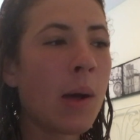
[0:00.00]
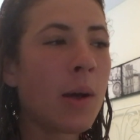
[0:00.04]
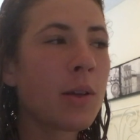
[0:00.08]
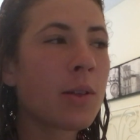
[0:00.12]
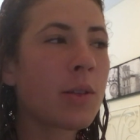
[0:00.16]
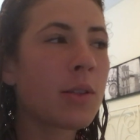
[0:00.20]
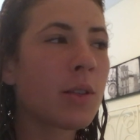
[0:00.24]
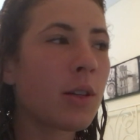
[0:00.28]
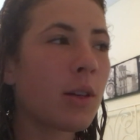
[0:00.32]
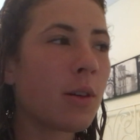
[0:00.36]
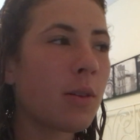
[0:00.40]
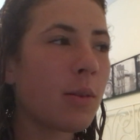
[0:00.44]

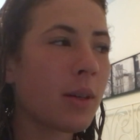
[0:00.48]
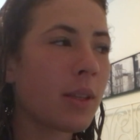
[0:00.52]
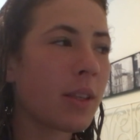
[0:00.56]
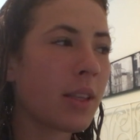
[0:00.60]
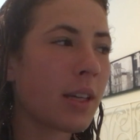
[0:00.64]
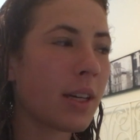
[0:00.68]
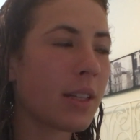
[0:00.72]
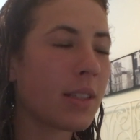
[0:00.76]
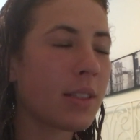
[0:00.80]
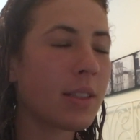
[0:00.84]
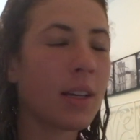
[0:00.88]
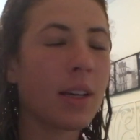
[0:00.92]
So with
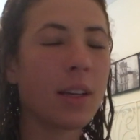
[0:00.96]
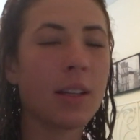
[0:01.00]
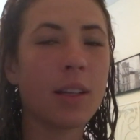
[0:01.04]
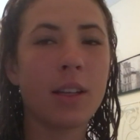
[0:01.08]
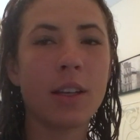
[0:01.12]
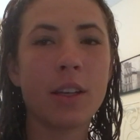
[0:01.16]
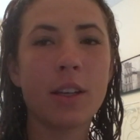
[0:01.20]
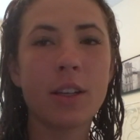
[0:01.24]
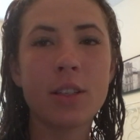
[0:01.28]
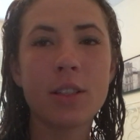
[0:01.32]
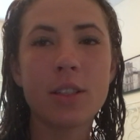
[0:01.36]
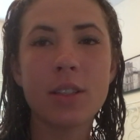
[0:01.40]
that said,
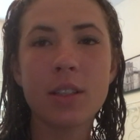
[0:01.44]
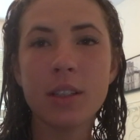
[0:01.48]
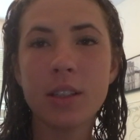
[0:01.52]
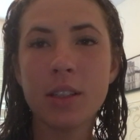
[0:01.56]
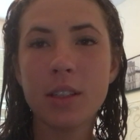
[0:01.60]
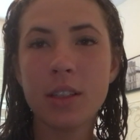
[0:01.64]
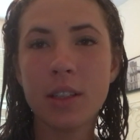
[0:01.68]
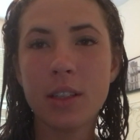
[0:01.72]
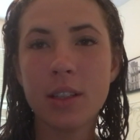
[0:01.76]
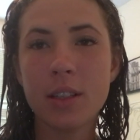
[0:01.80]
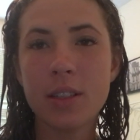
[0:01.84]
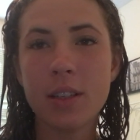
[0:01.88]
like, you're
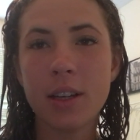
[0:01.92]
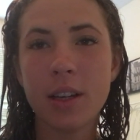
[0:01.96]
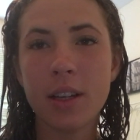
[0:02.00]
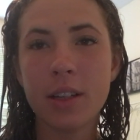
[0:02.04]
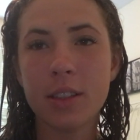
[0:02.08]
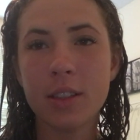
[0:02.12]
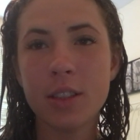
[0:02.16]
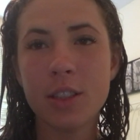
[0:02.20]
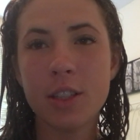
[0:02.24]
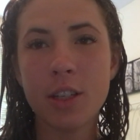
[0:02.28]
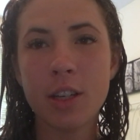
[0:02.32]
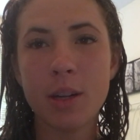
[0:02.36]
still
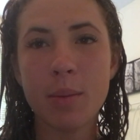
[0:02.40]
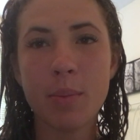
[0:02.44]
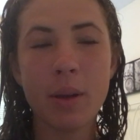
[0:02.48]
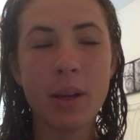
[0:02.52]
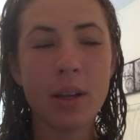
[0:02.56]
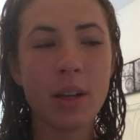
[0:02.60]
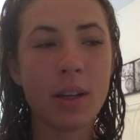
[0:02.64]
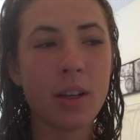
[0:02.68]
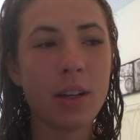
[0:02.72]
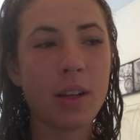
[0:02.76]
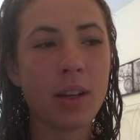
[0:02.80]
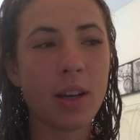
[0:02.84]
entitled to your
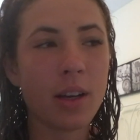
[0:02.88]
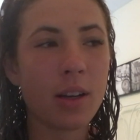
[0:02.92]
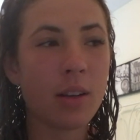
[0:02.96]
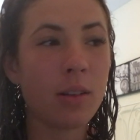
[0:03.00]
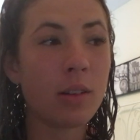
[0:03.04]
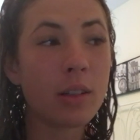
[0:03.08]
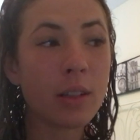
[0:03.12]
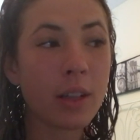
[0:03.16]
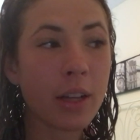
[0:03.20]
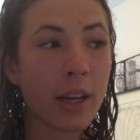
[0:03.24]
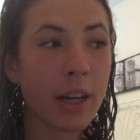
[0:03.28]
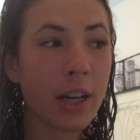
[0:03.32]
opinion. I
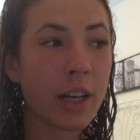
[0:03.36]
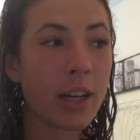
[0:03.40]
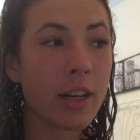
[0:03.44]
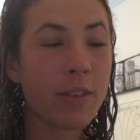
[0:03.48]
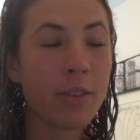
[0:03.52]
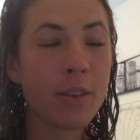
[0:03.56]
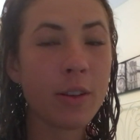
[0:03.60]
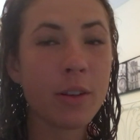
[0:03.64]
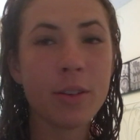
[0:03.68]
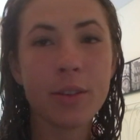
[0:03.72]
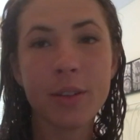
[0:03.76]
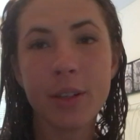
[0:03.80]
don't care
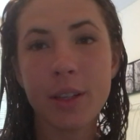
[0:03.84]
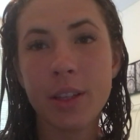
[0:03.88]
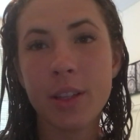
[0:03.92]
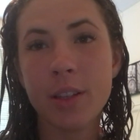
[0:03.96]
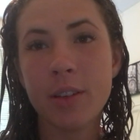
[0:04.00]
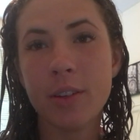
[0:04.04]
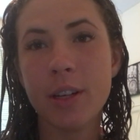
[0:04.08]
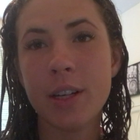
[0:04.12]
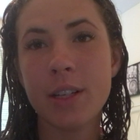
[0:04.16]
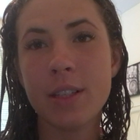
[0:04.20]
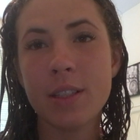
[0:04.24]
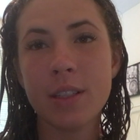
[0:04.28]
if you don't like
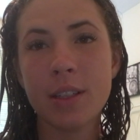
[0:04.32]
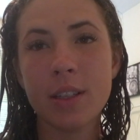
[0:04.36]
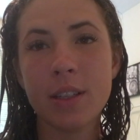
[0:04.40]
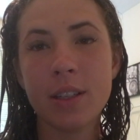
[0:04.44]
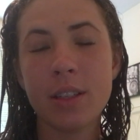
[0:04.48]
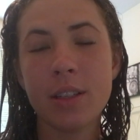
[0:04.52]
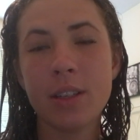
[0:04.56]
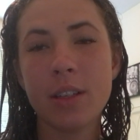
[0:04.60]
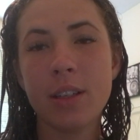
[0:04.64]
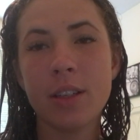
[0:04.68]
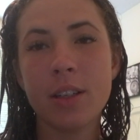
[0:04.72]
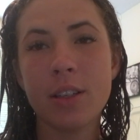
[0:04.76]
the racing
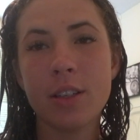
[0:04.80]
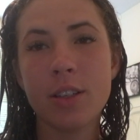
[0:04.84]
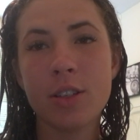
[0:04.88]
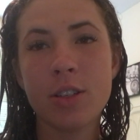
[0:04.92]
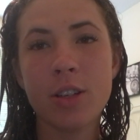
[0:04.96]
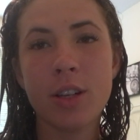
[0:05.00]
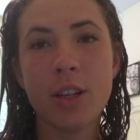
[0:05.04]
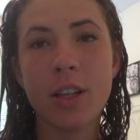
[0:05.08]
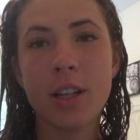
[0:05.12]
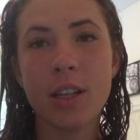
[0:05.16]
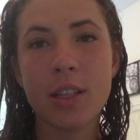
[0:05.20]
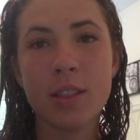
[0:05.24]

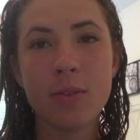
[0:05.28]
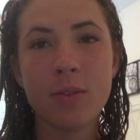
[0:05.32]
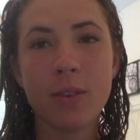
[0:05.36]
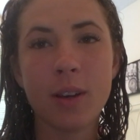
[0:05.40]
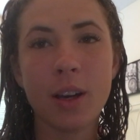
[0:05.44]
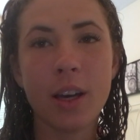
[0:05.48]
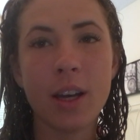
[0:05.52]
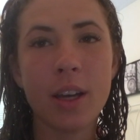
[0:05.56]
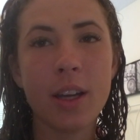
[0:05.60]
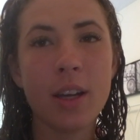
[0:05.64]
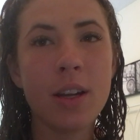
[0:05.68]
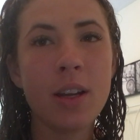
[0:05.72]
industry, that's
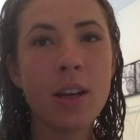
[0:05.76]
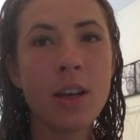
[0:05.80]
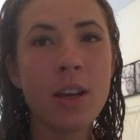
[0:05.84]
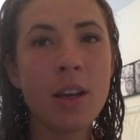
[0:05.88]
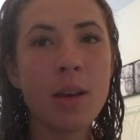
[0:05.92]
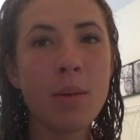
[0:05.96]
fine.